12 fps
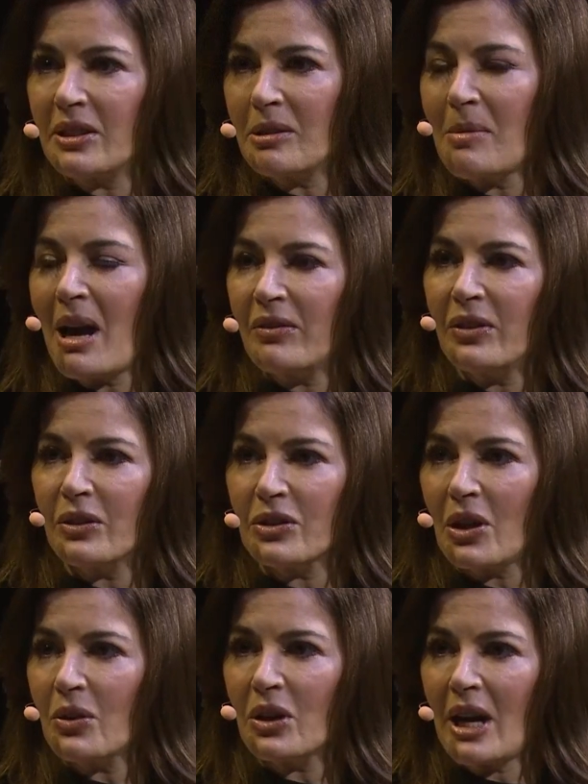that the man
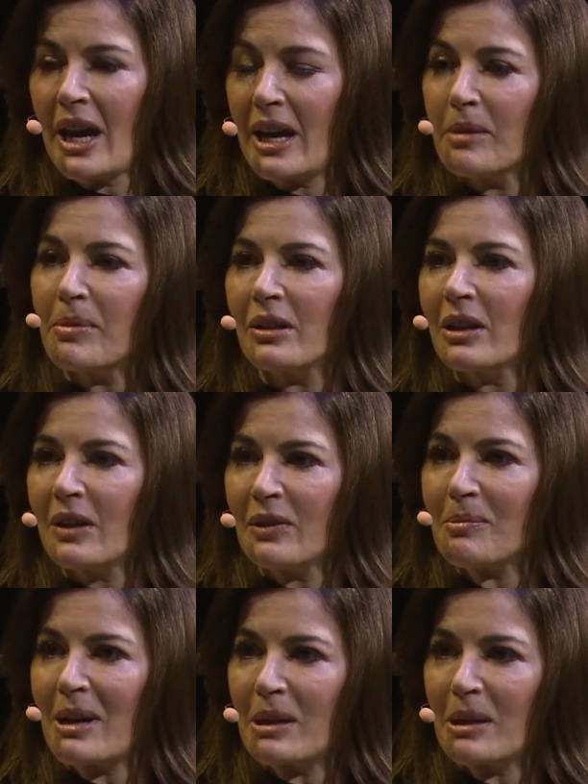feels okay about having